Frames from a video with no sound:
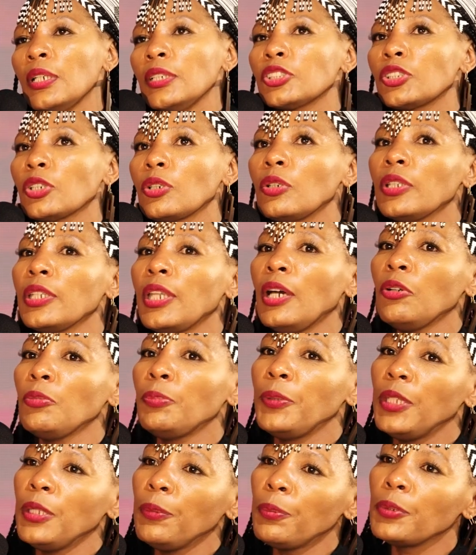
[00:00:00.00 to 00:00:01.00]
So now
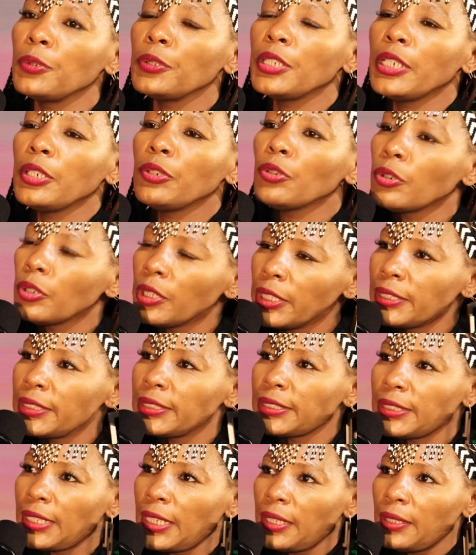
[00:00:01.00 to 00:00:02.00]
people, they don't
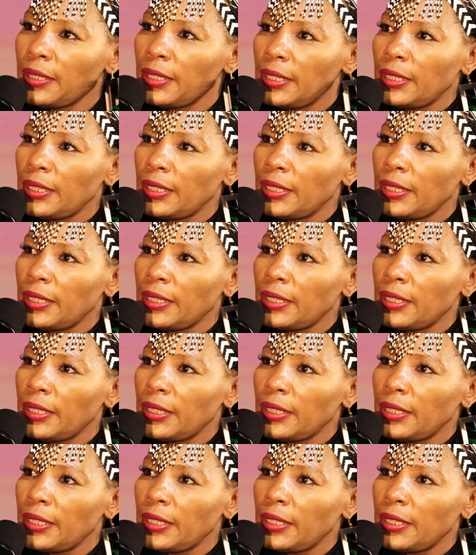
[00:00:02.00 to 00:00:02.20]
understand